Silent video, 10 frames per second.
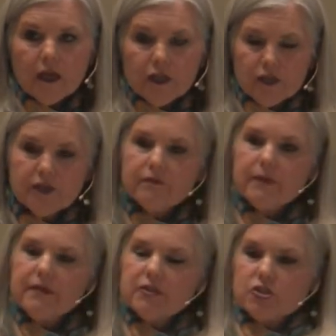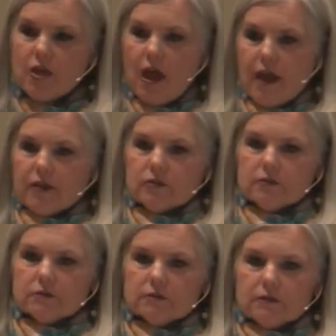You give me this
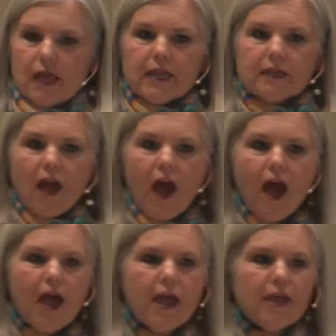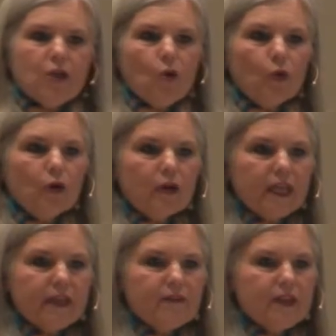child, and I will
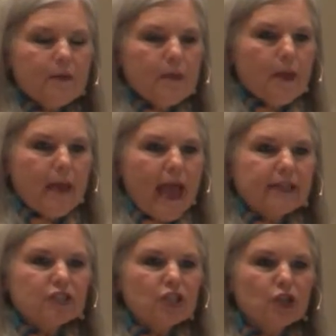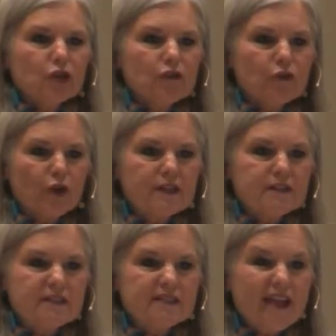give him back to you for
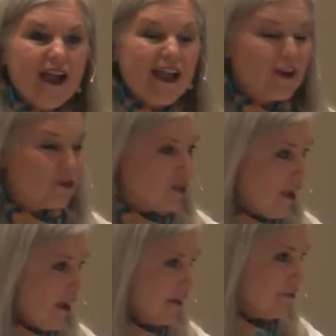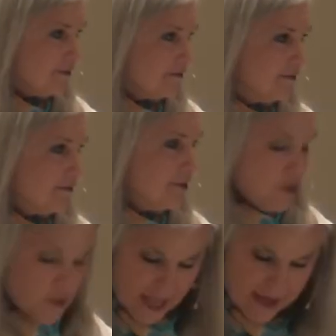his entire life.
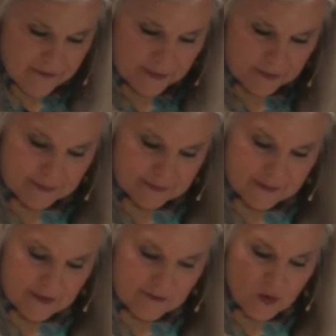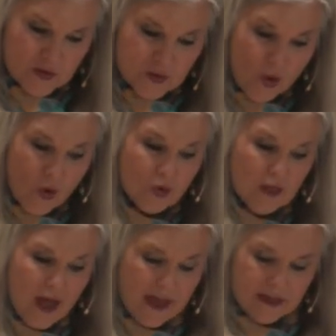You can have him for his whole
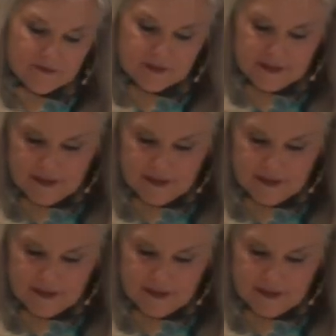life.